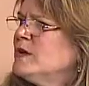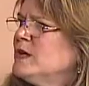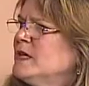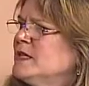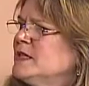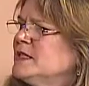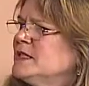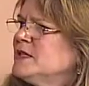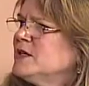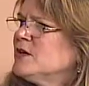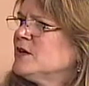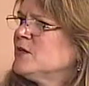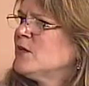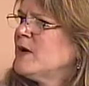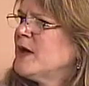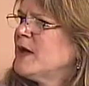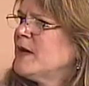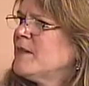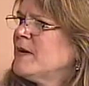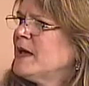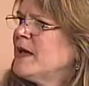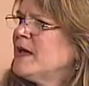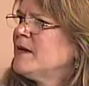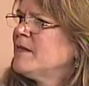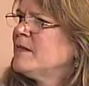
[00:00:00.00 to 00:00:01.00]
easier way
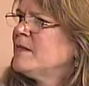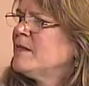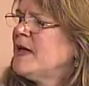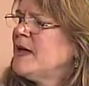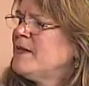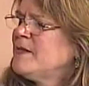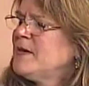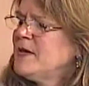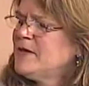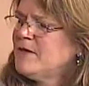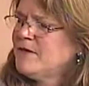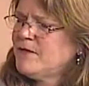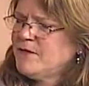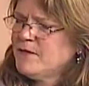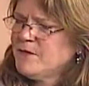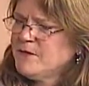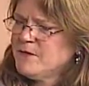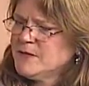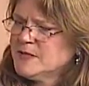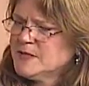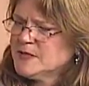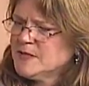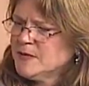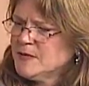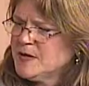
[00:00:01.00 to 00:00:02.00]
might maybe if
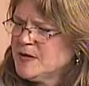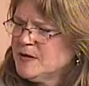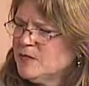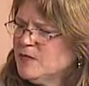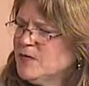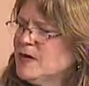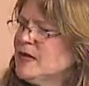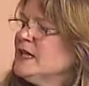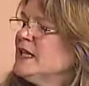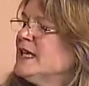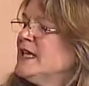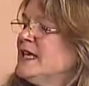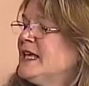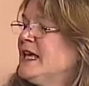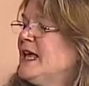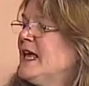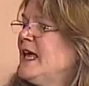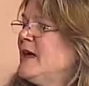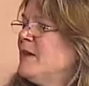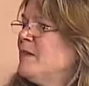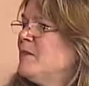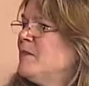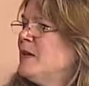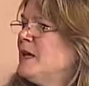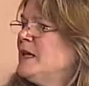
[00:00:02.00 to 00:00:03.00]
somebody really
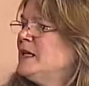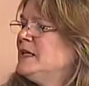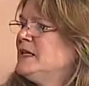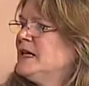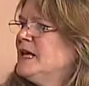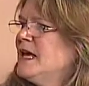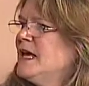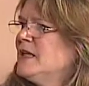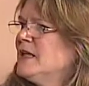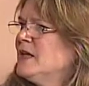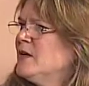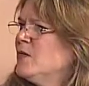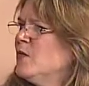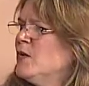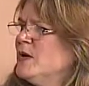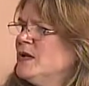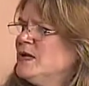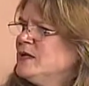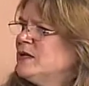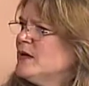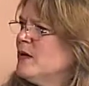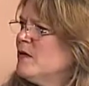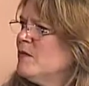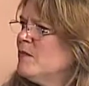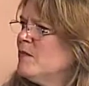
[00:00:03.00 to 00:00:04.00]
can't bend down, like
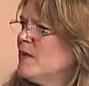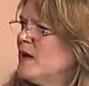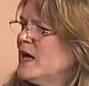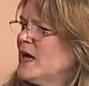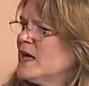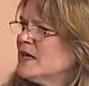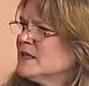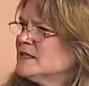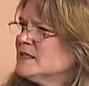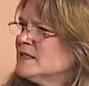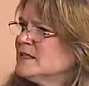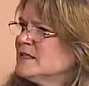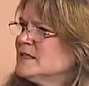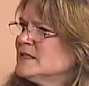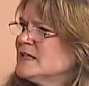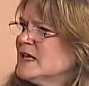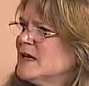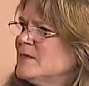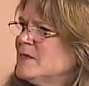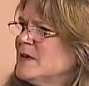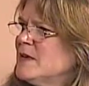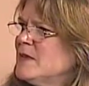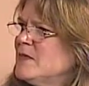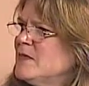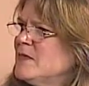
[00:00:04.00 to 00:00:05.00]
window boxes.
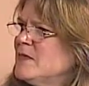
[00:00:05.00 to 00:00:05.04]
That might.